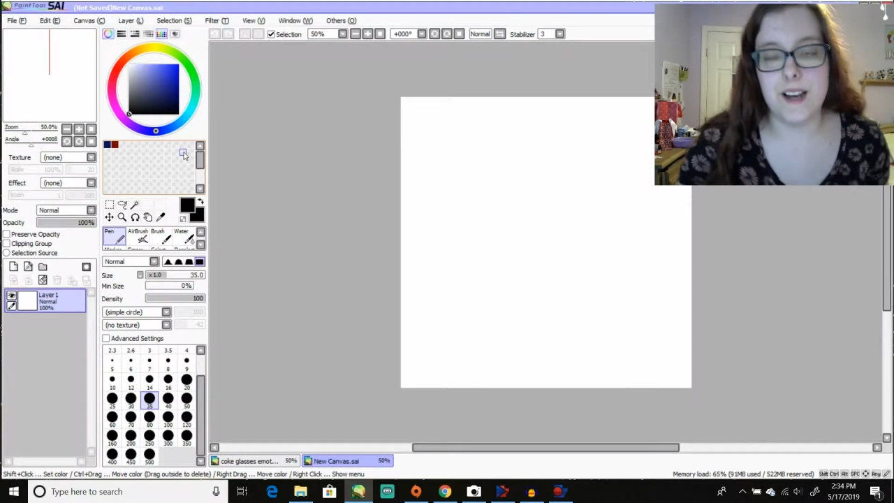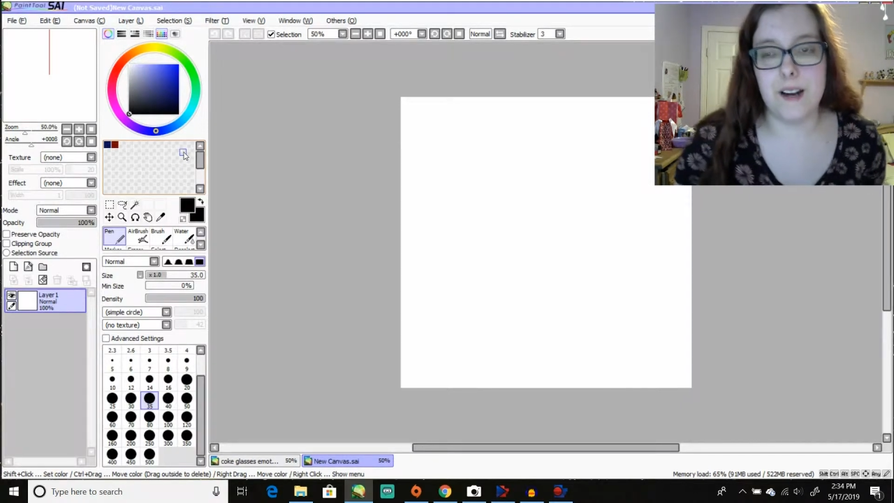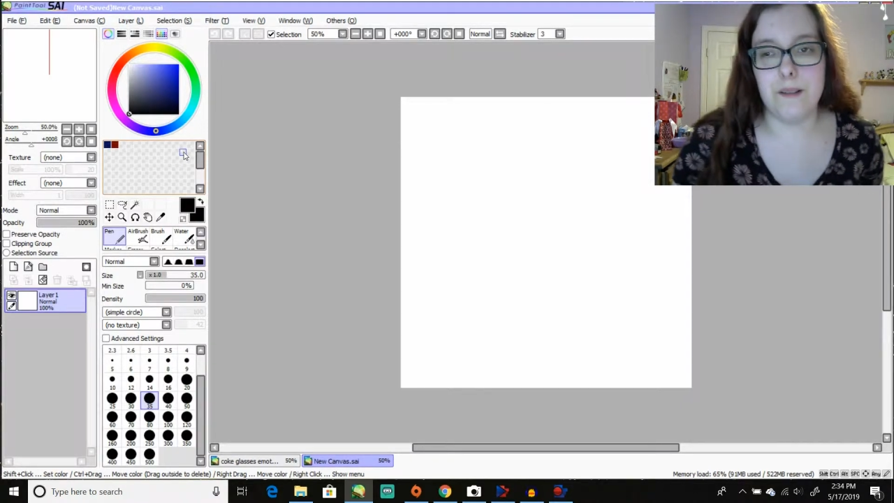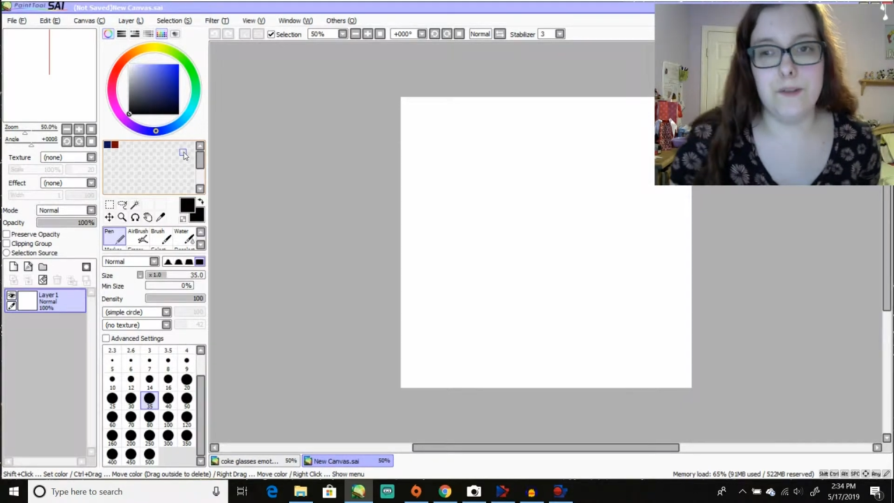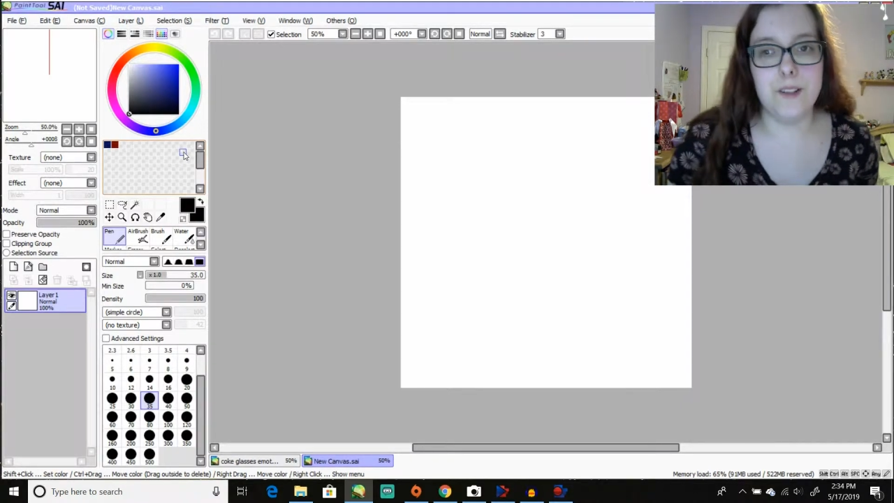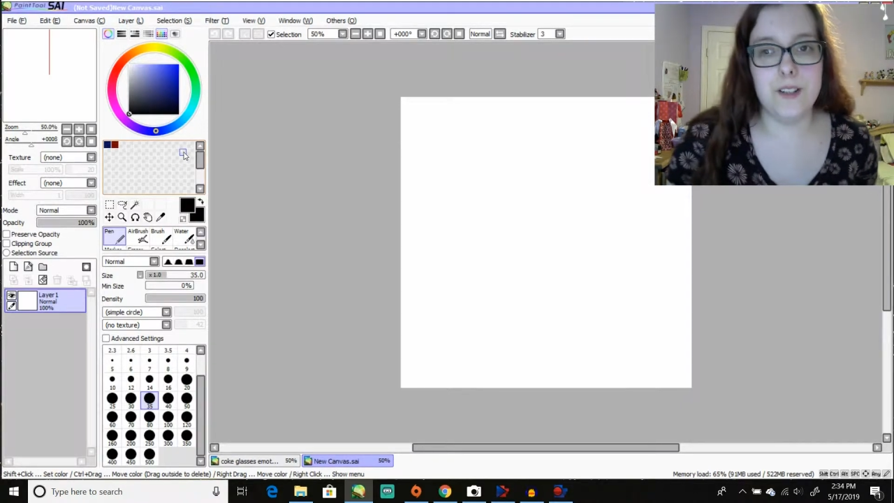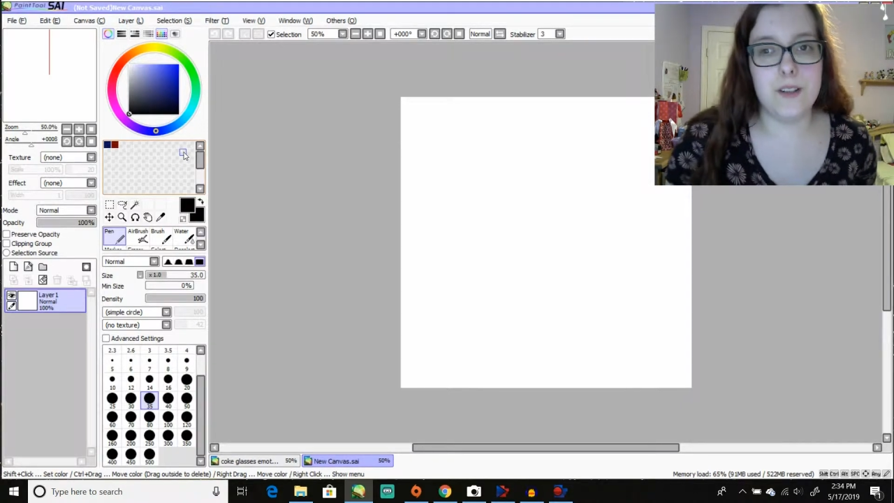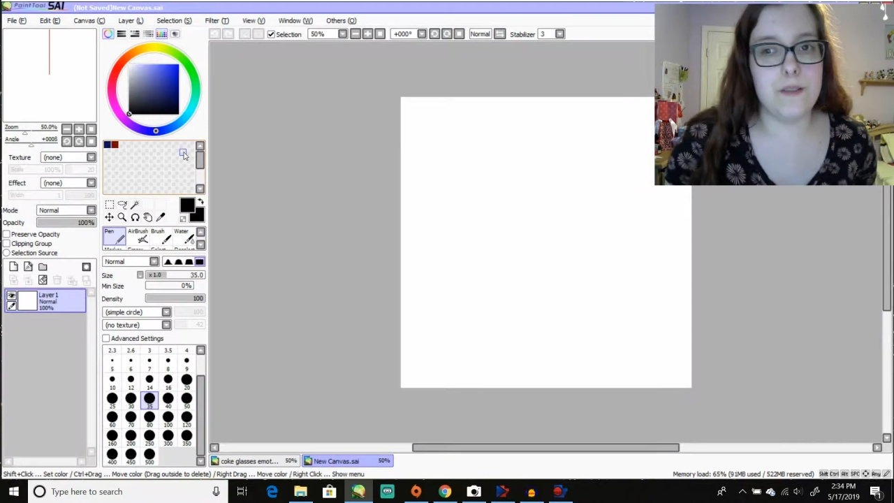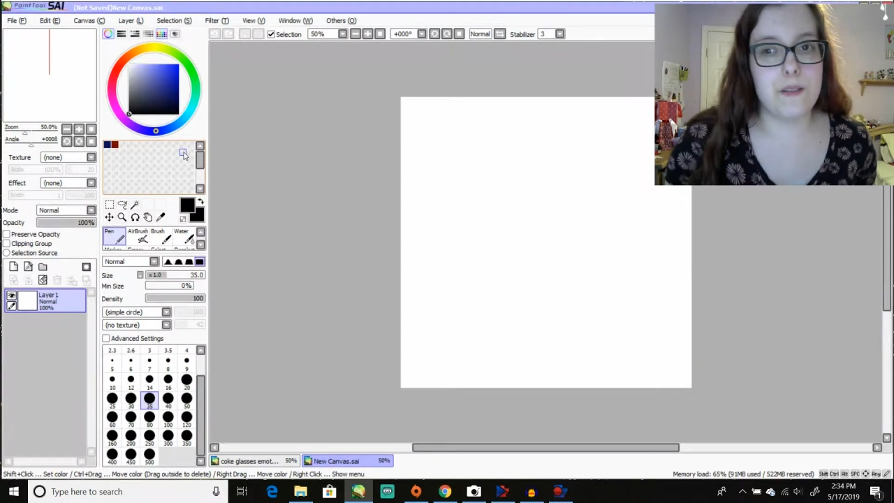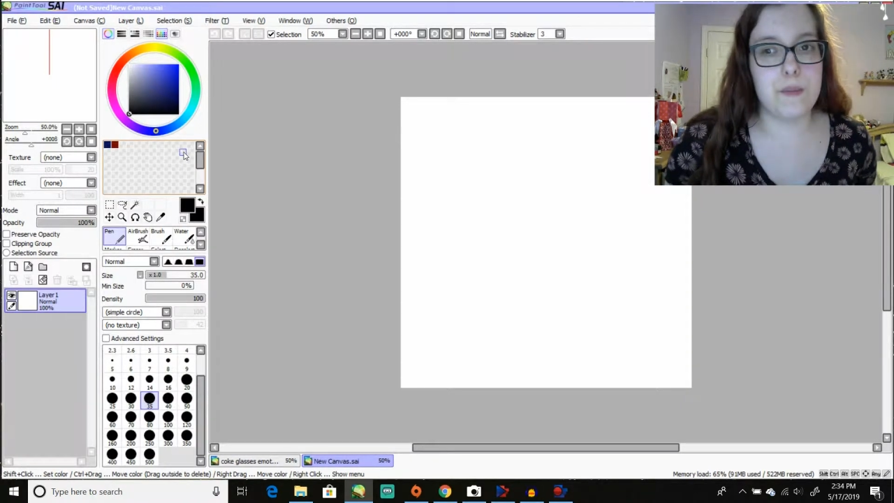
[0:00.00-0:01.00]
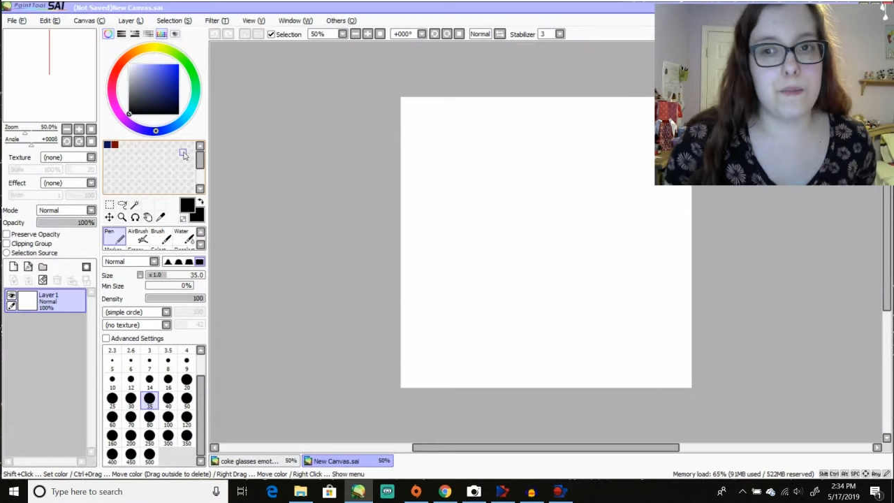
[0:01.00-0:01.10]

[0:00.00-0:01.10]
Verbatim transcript: I really don't remember